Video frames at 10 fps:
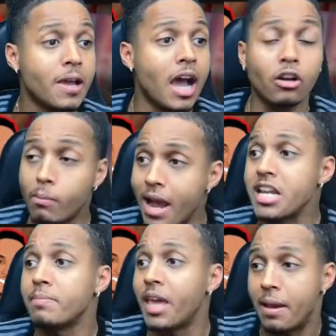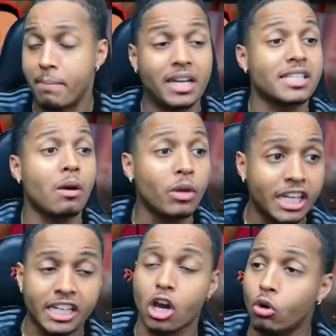I don't mind him getting minutes. And we
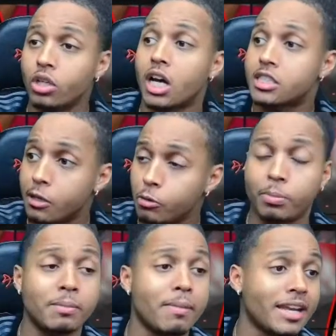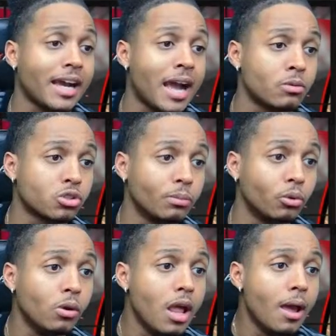need Odegaard to be made accountable.